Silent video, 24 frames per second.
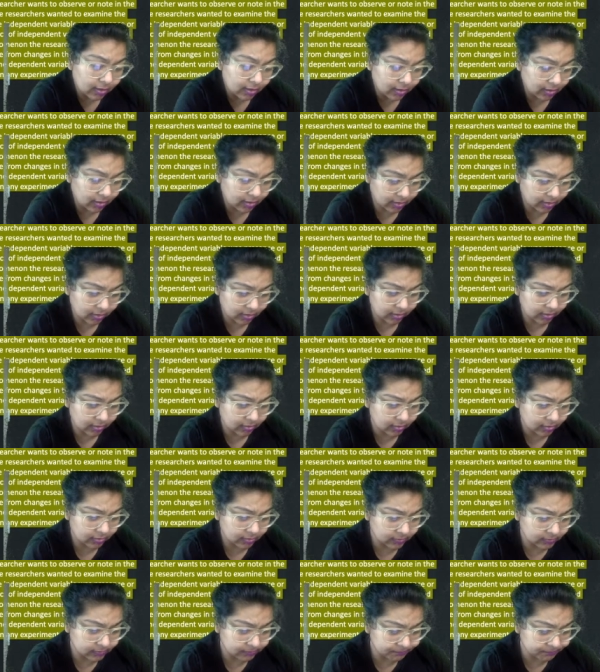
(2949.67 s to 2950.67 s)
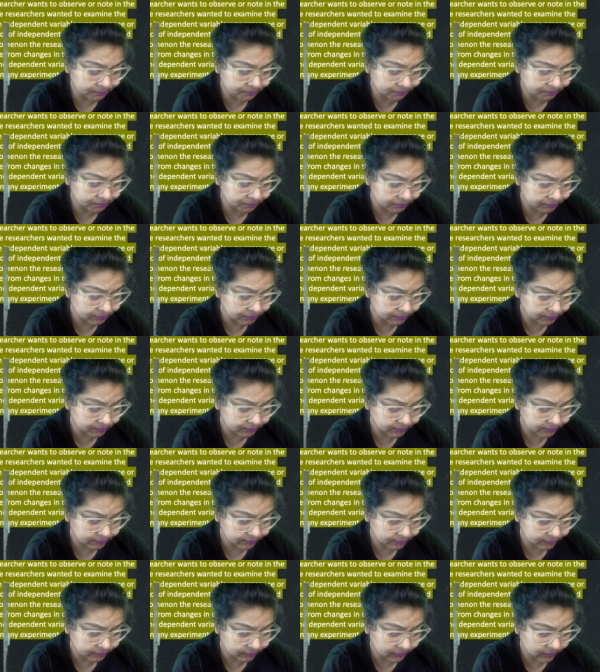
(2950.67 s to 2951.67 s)
Um,
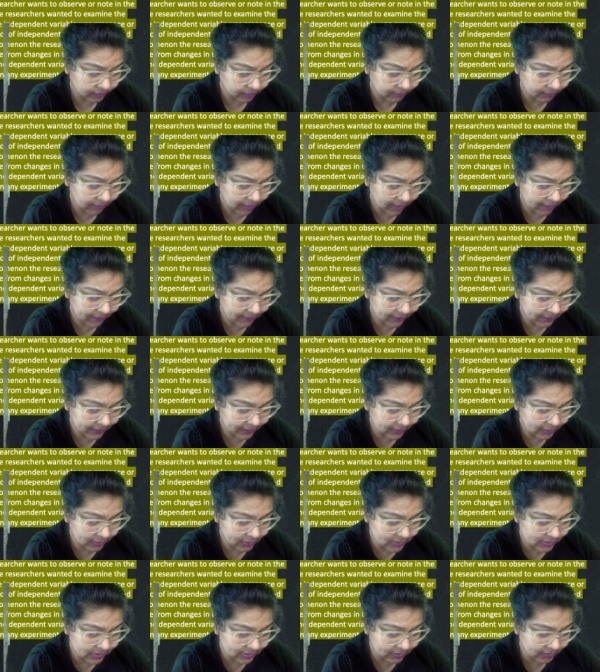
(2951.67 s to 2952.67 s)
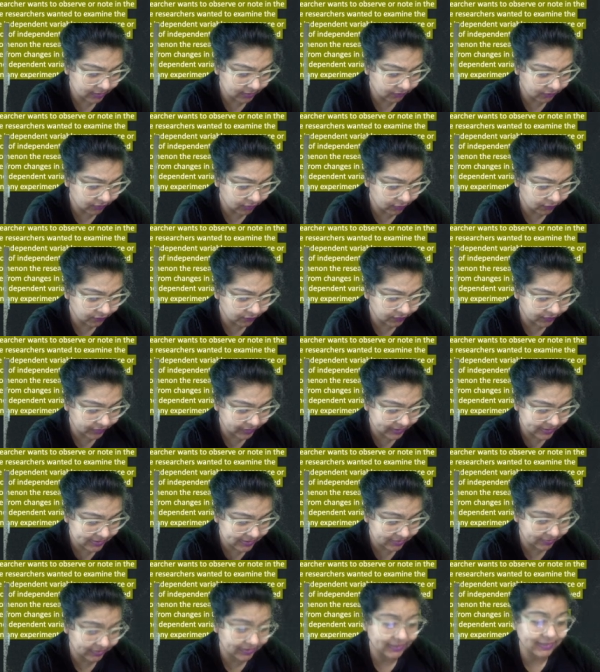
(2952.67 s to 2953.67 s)
Ma'am, I think you're sitting in front of green
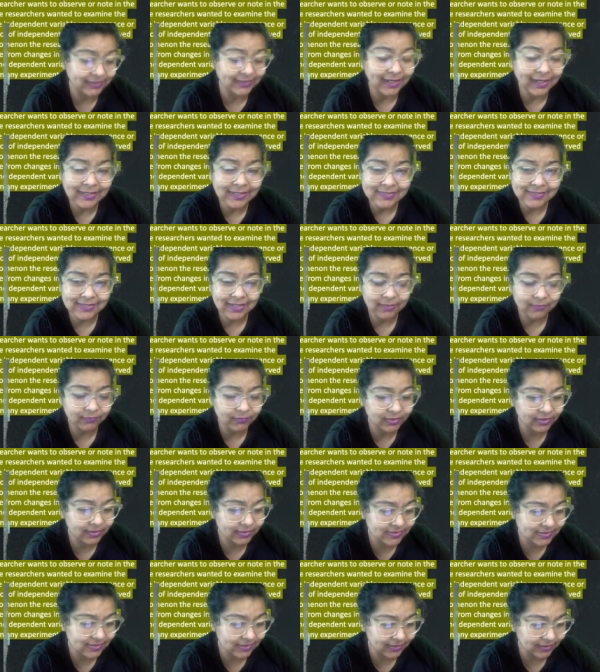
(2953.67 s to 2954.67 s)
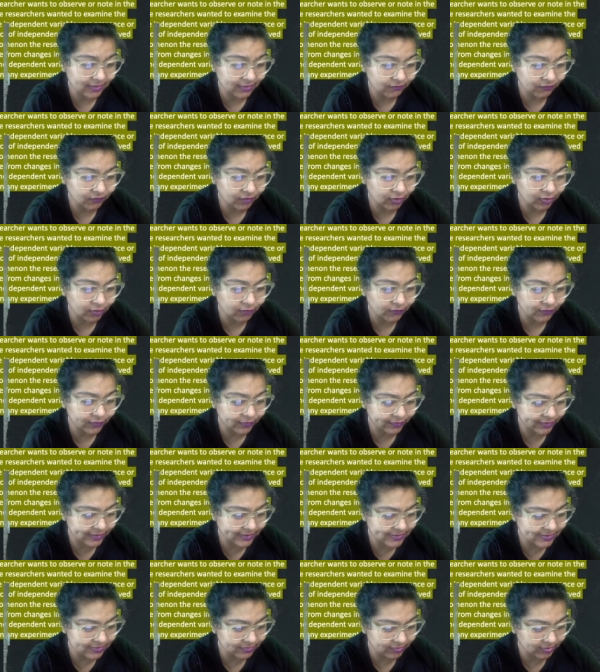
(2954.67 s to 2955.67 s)
screen. Yes, sitting in front of a
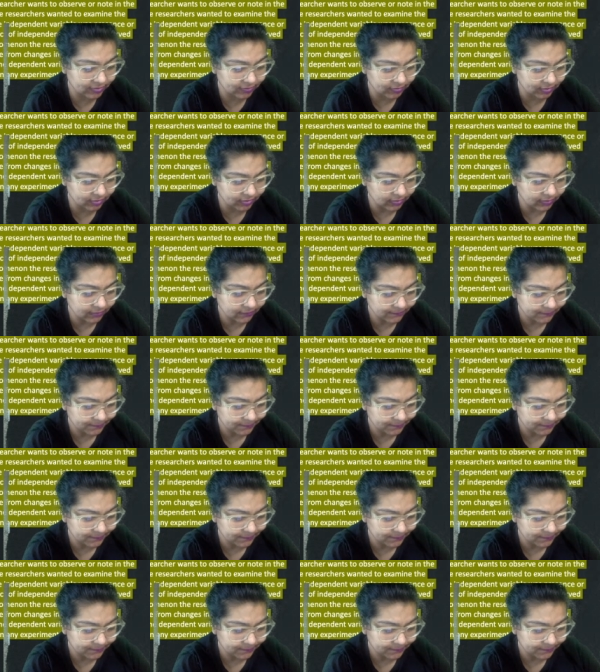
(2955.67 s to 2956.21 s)
green screen, beta.